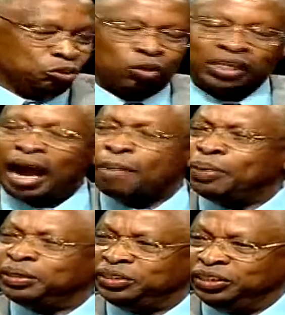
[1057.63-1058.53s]
What
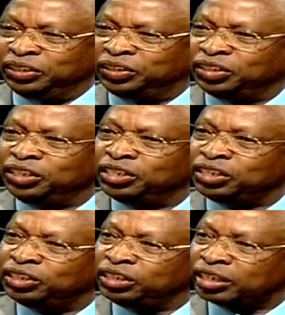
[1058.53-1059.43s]
happens is, in this
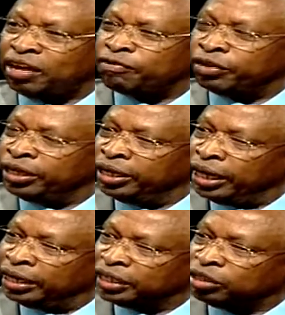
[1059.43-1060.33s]
discovery,
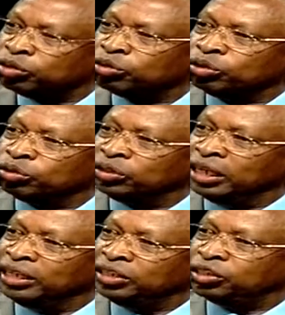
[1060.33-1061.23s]
as I told you, the
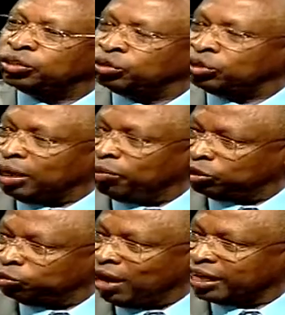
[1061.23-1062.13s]
institute I
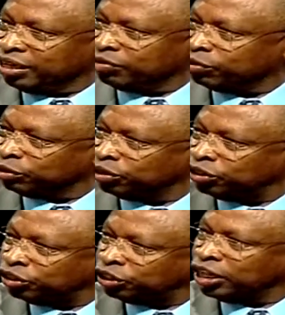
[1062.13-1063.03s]
was working for,
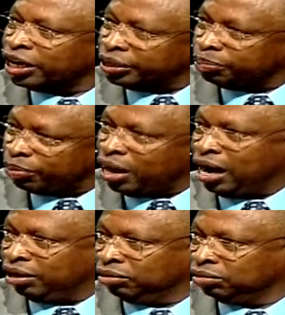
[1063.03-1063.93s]
Sharing
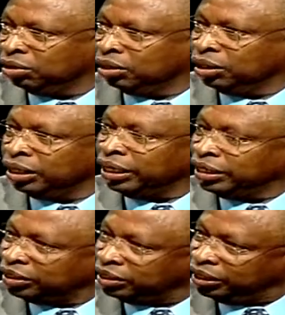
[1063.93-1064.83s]
Proud,
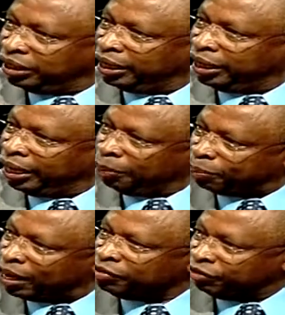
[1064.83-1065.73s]
is a
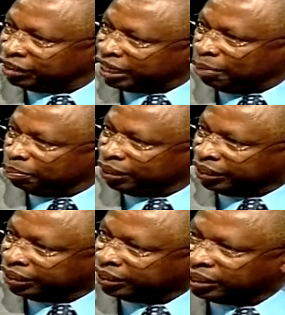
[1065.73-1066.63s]
private
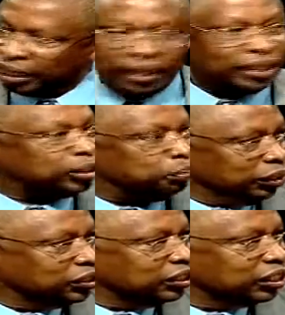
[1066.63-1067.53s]
company, and its
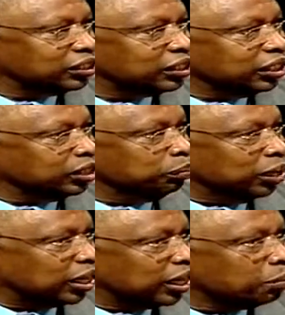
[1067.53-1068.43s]
business is
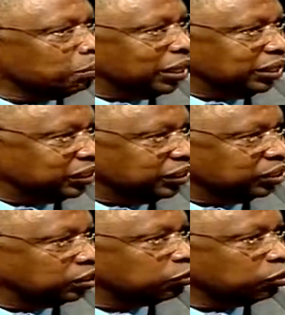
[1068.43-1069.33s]
making
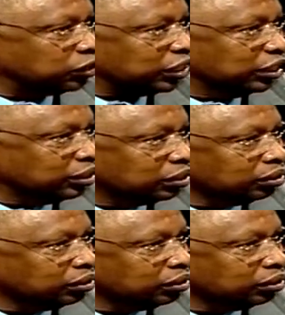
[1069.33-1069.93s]
medicines for sale.